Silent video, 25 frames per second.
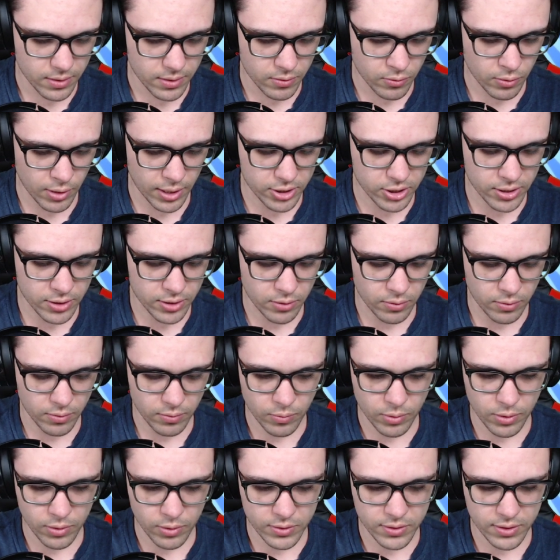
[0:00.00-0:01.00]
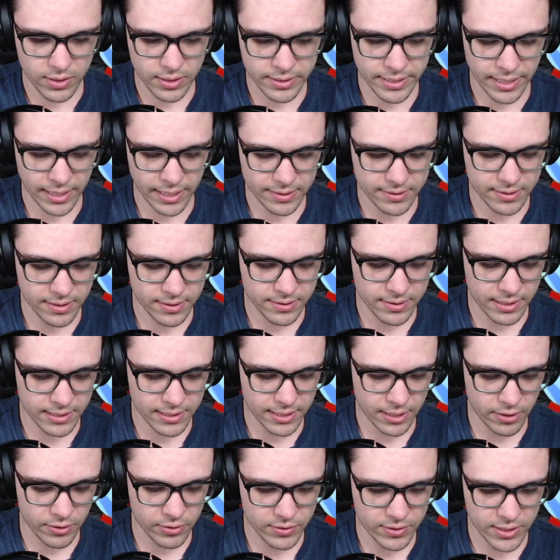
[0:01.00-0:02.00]
Actually, no, we'll go to the dex because that's
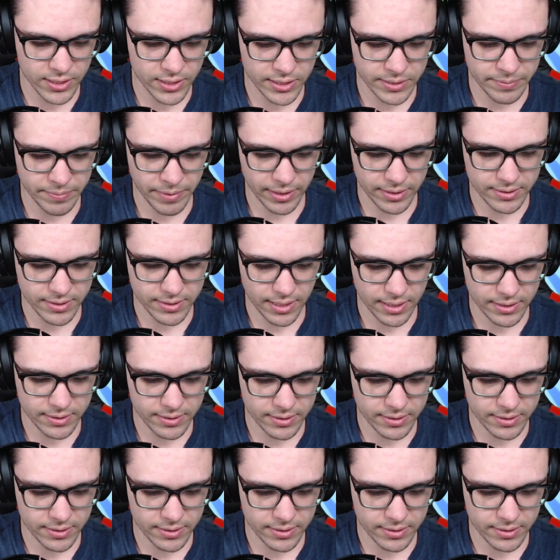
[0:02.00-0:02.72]
how you see his max stats